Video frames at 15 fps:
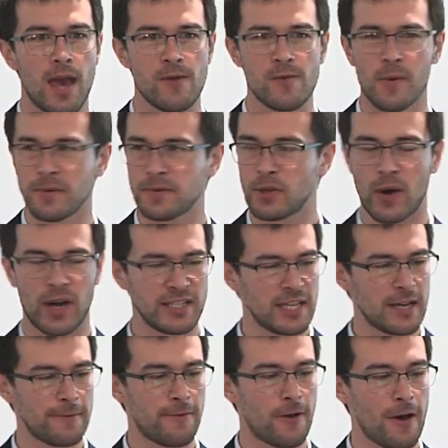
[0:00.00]
And we wanted to
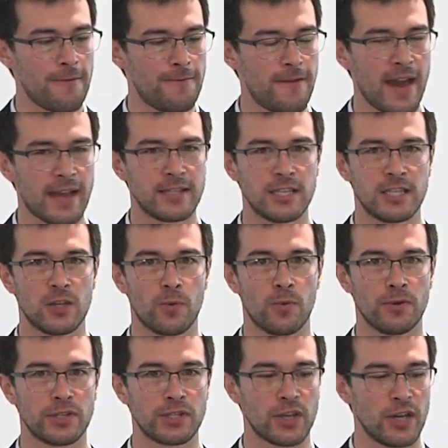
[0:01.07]
identify factors that
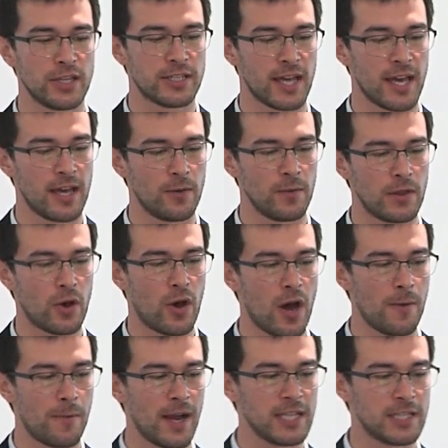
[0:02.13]
were associated with
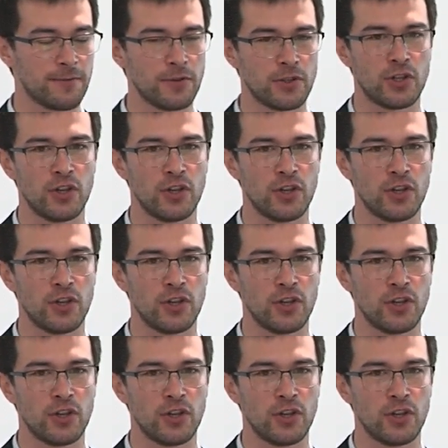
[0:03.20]
higher rates of